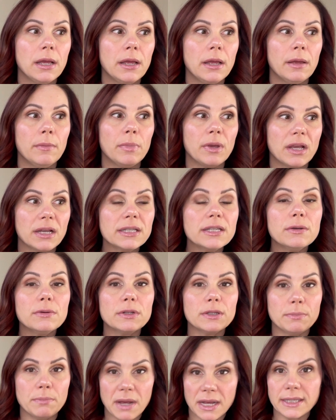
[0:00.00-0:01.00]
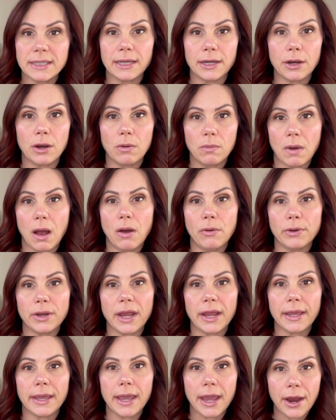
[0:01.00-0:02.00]
because he was messing around
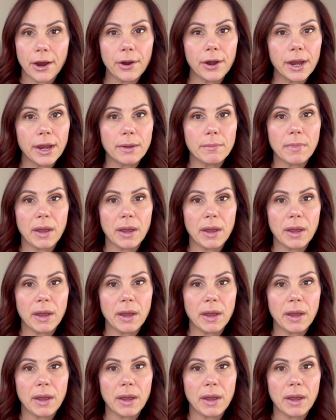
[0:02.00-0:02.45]
and carrying